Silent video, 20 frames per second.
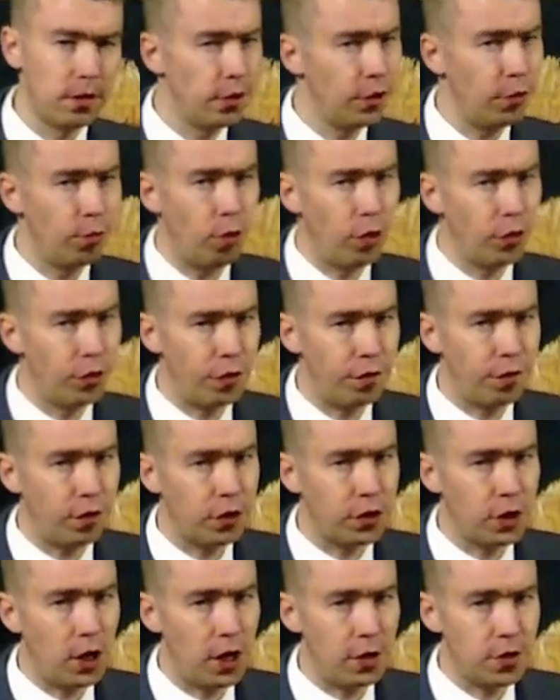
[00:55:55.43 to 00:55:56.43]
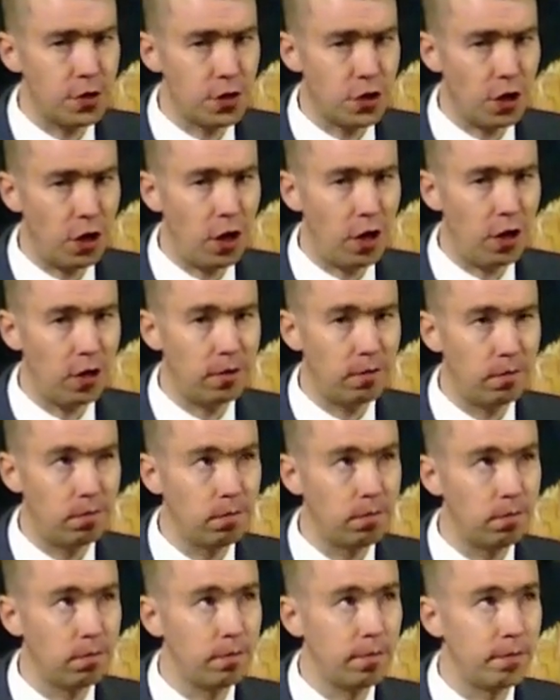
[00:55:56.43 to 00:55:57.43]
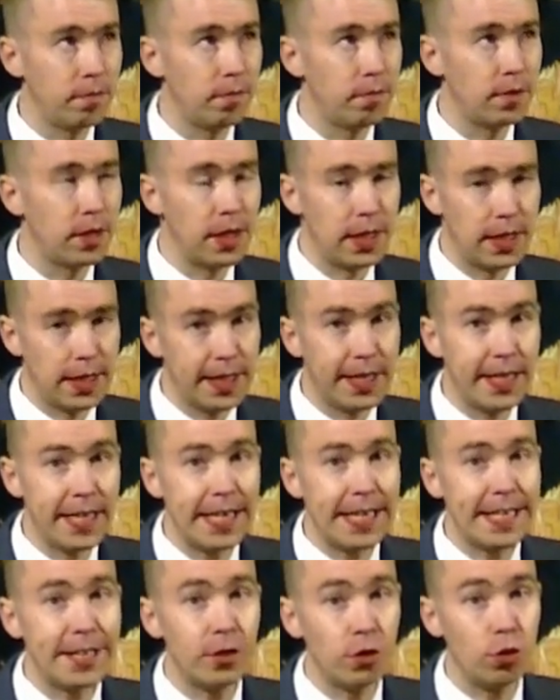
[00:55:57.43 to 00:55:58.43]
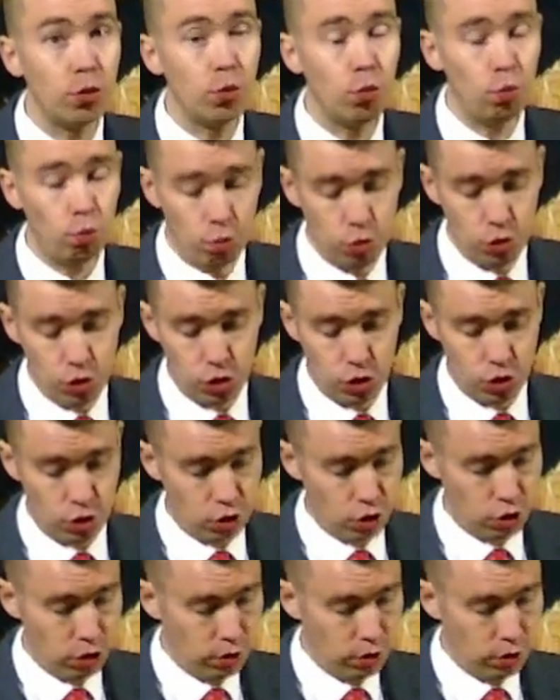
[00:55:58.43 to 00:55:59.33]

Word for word: The wonderful counselor. He knows.